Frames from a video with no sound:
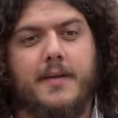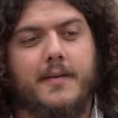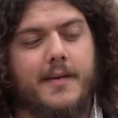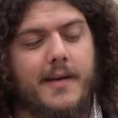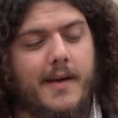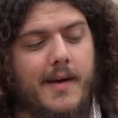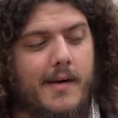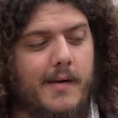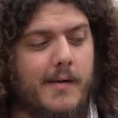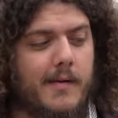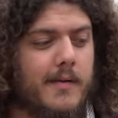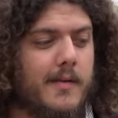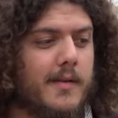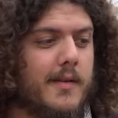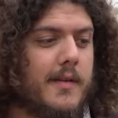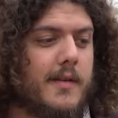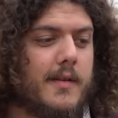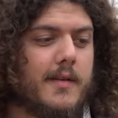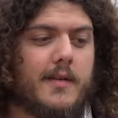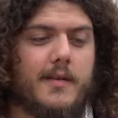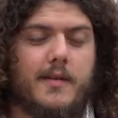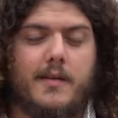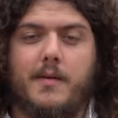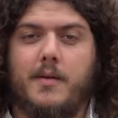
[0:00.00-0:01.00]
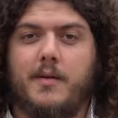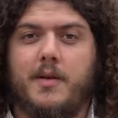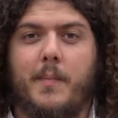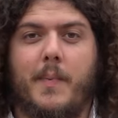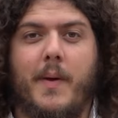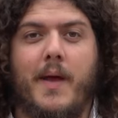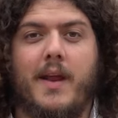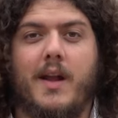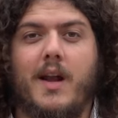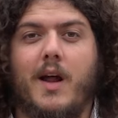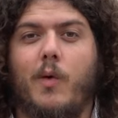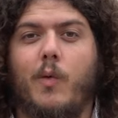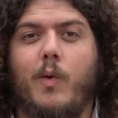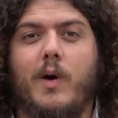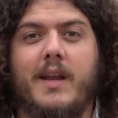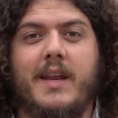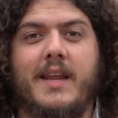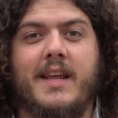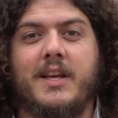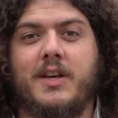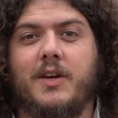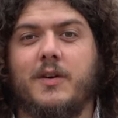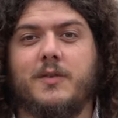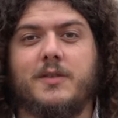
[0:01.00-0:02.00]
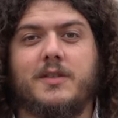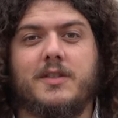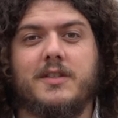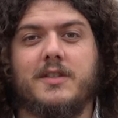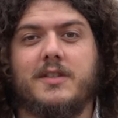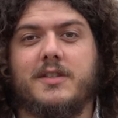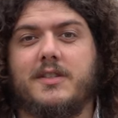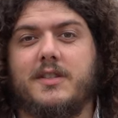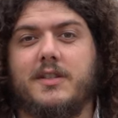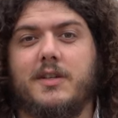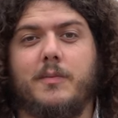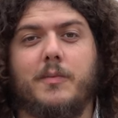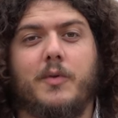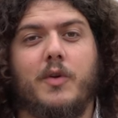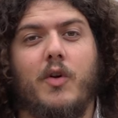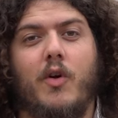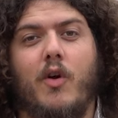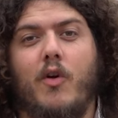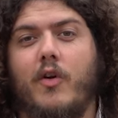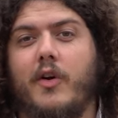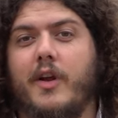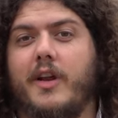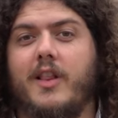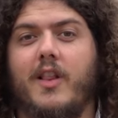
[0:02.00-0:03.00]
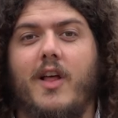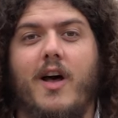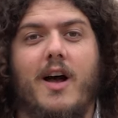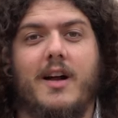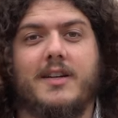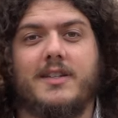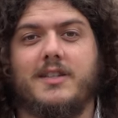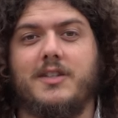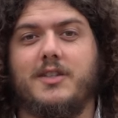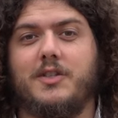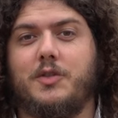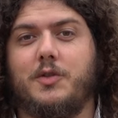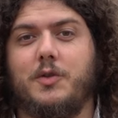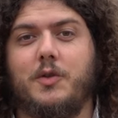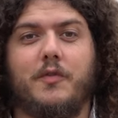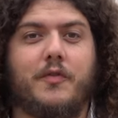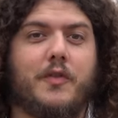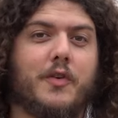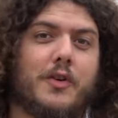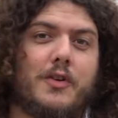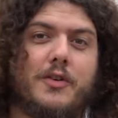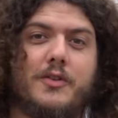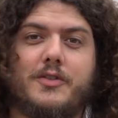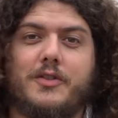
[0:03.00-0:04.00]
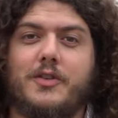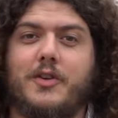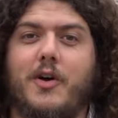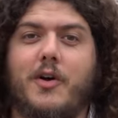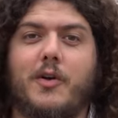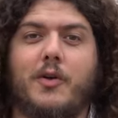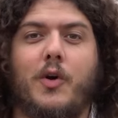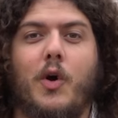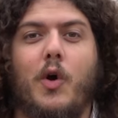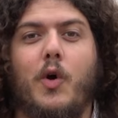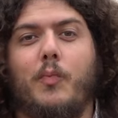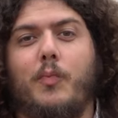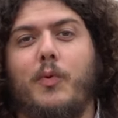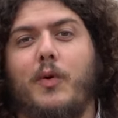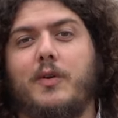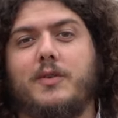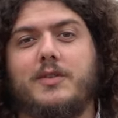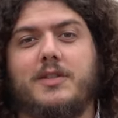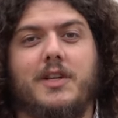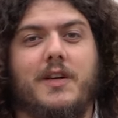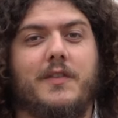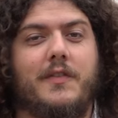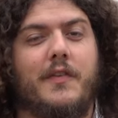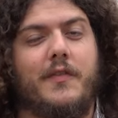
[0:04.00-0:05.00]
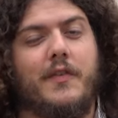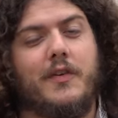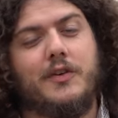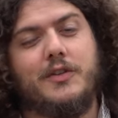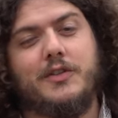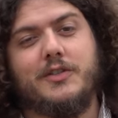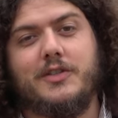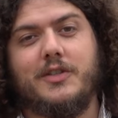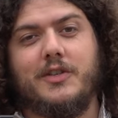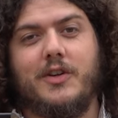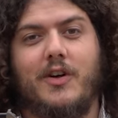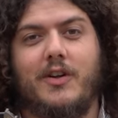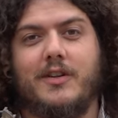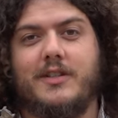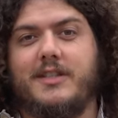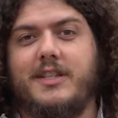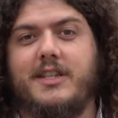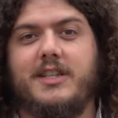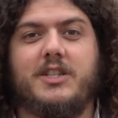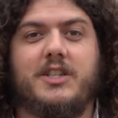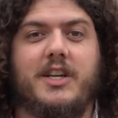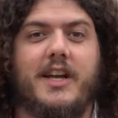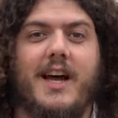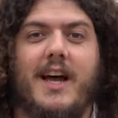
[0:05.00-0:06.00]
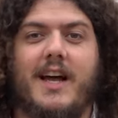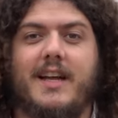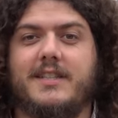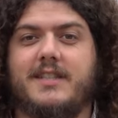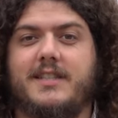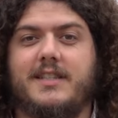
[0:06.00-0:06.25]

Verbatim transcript: Now, depending on what ecosystem you're already locked into, if you're using all GoPro stuff, if you're using all DJI